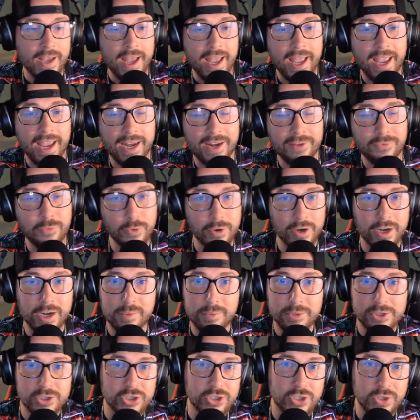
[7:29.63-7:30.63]
And if we're going to
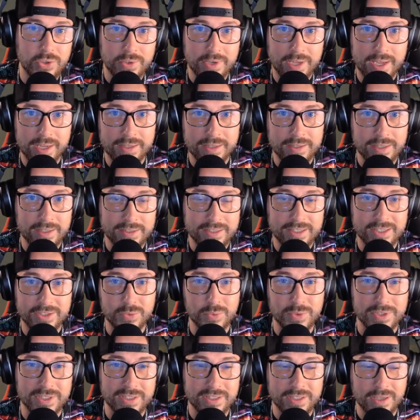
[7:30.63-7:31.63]
be shooting at distance
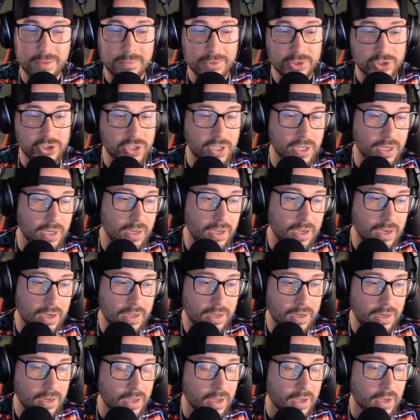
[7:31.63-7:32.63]
with a submachine
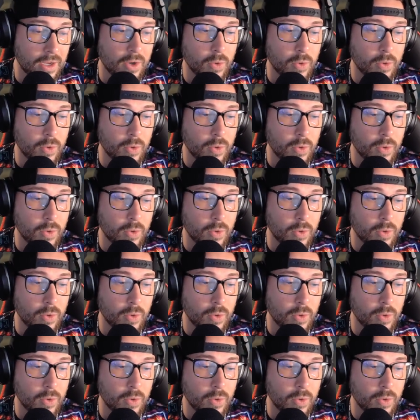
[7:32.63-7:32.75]
gun,